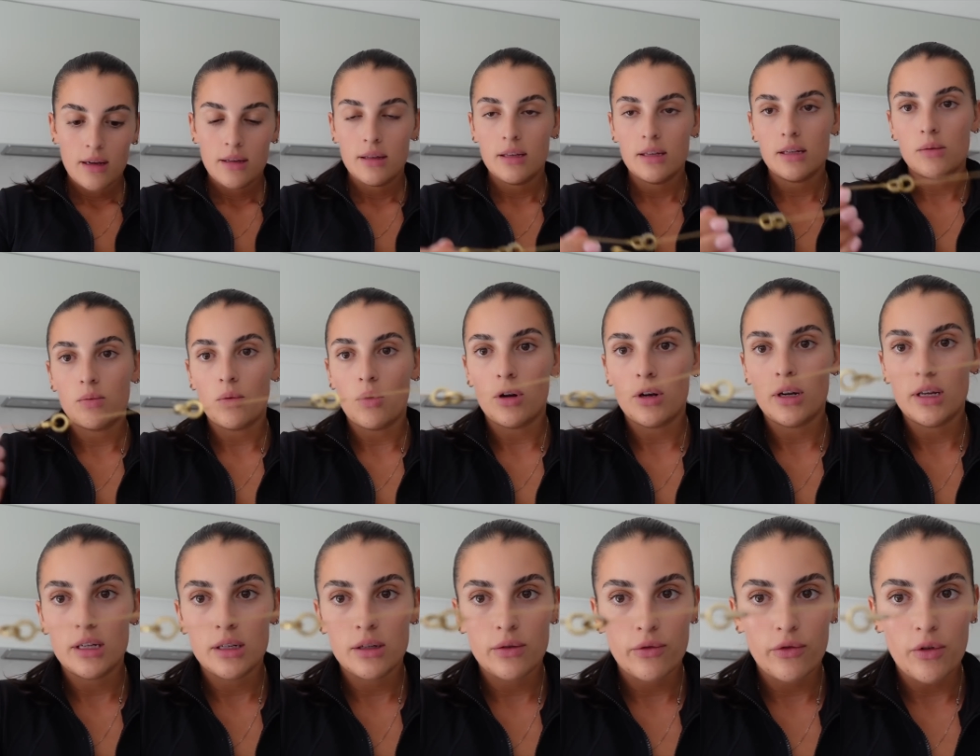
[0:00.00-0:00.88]
this one
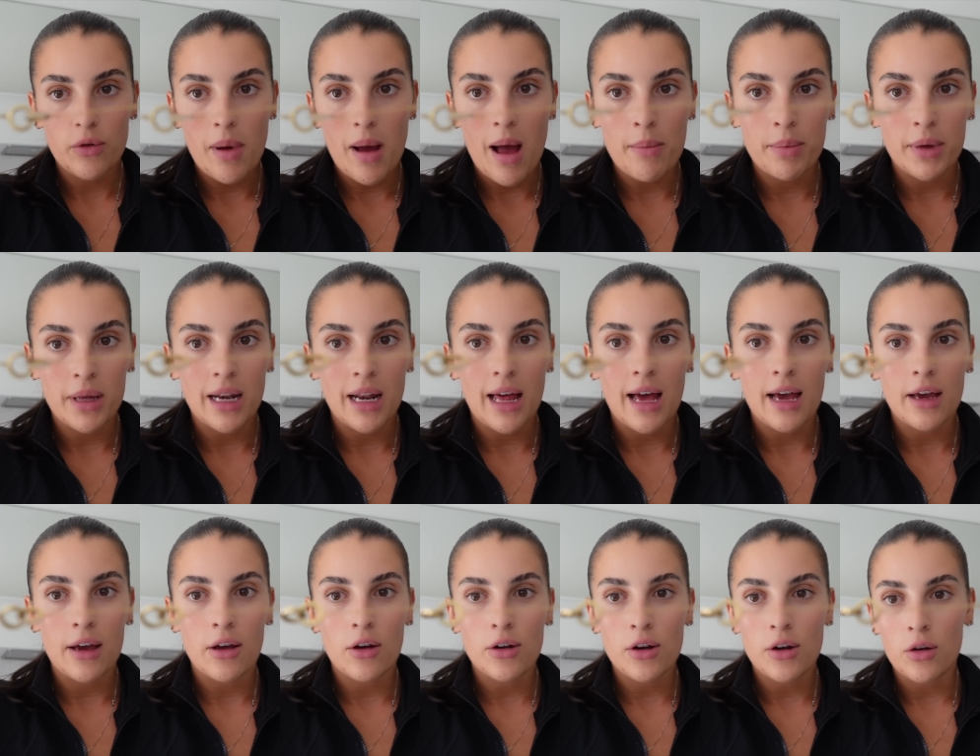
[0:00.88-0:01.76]
is from Abbott
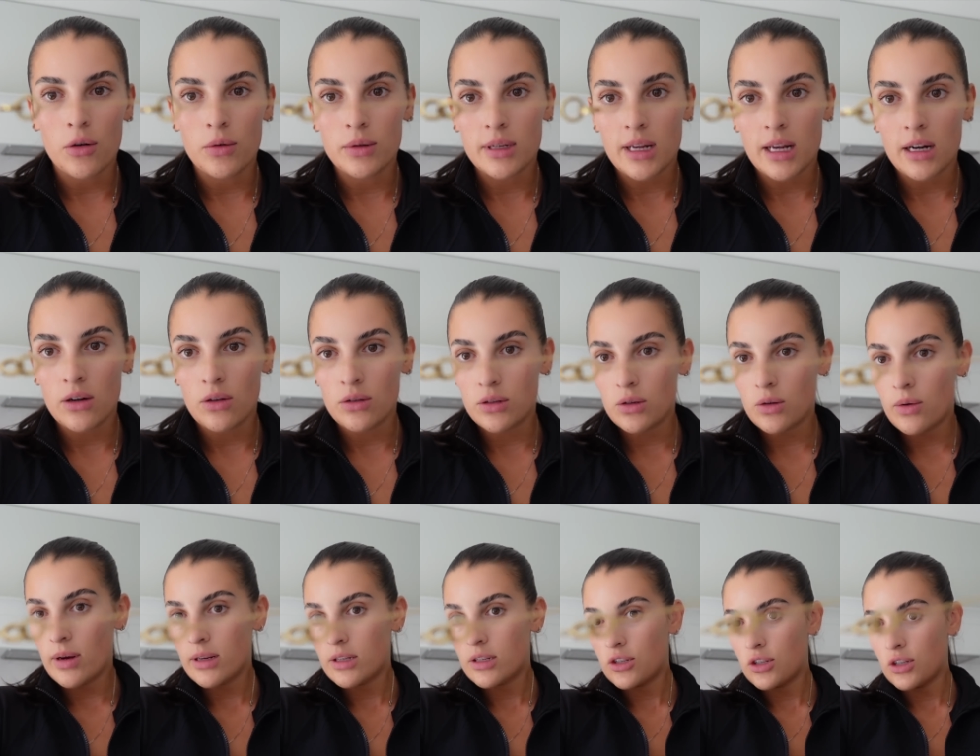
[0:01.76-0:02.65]
Lyon. I always get loads of
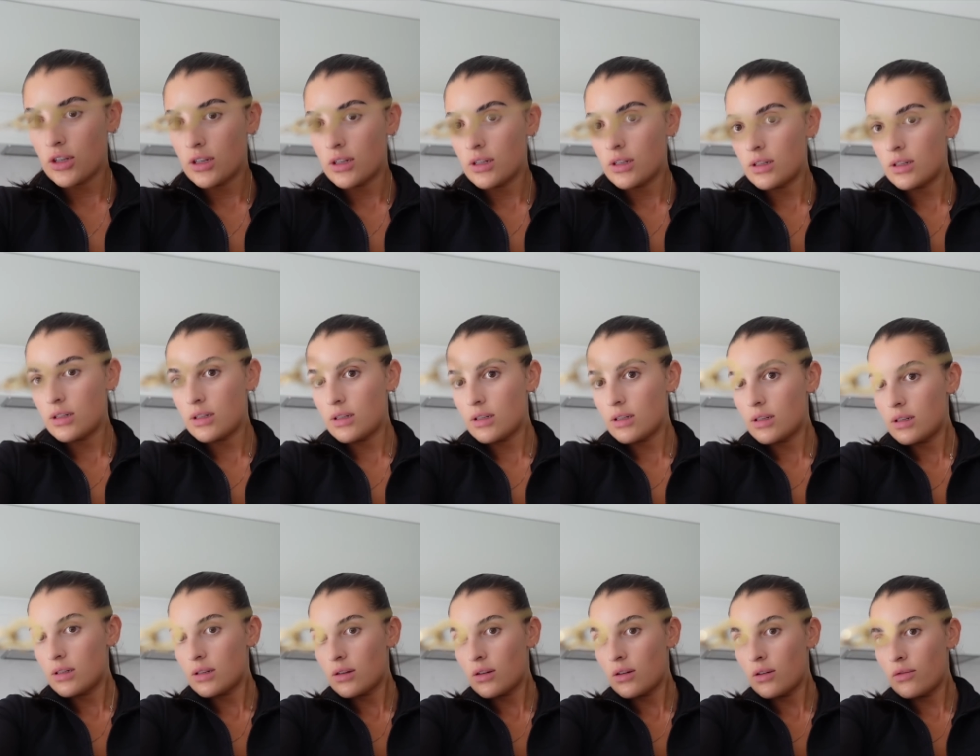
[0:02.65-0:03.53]
questions.
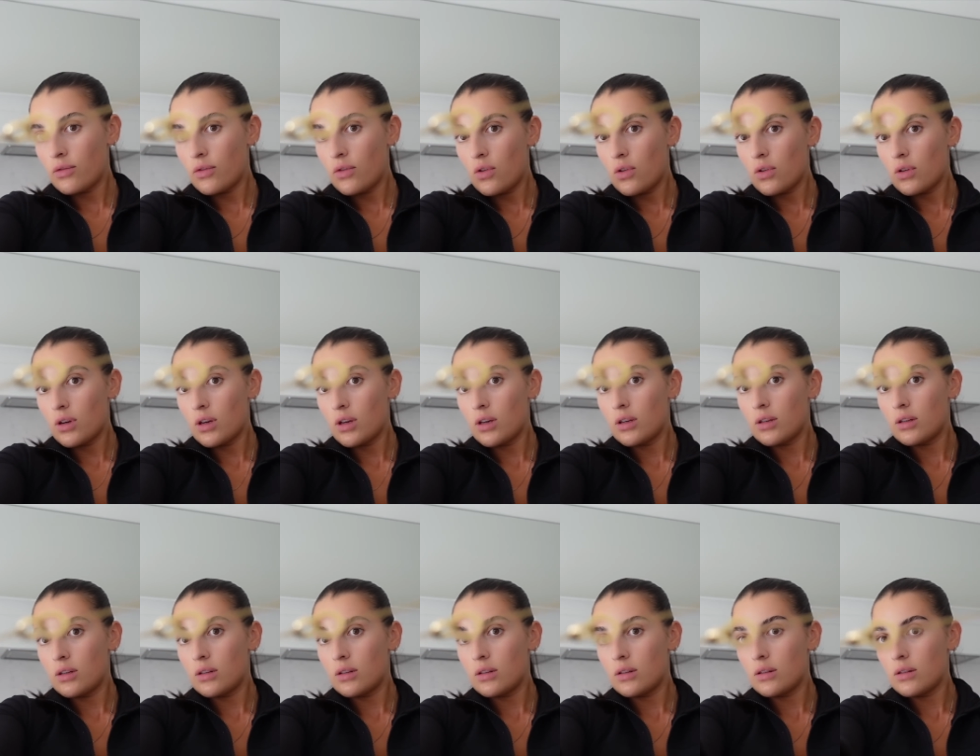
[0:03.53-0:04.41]
It's going to
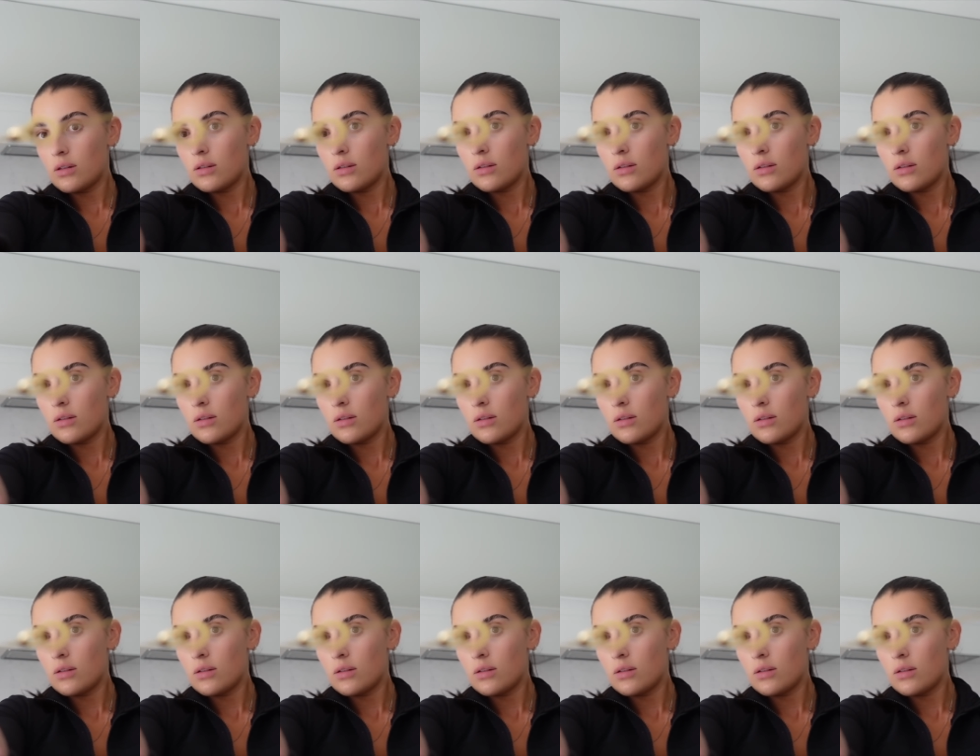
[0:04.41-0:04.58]
focus.